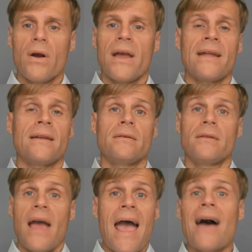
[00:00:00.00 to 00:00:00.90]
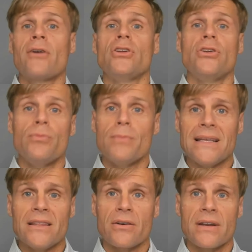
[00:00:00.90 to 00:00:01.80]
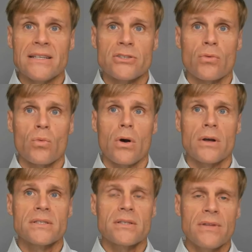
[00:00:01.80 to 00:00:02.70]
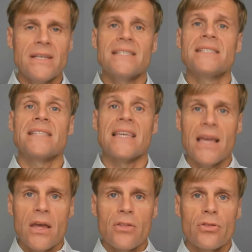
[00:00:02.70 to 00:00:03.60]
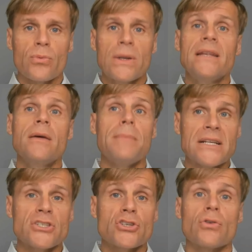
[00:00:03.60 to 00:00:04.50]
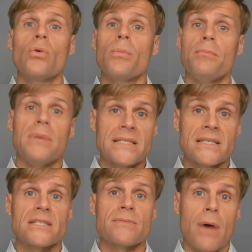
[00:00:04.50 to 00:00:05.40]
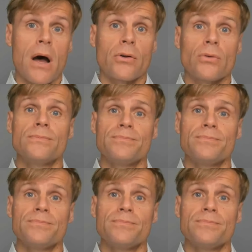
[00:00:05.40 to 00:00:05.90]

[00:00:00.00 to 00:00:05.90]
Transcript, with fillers: And how do you meet their needs or wants? So this is the three-dimensional business model.